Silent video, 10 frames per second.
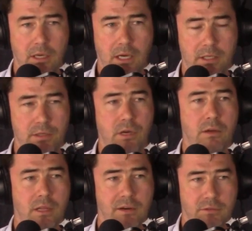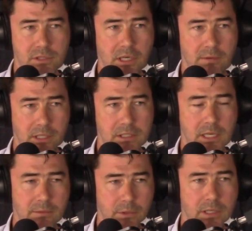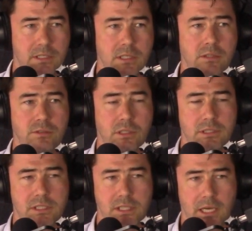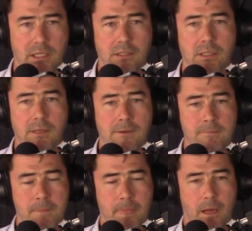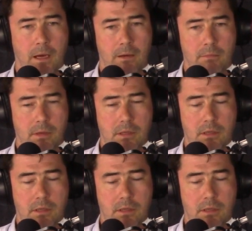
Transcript: and you know that everyone's going to understand what it is that you're trying to say. Um,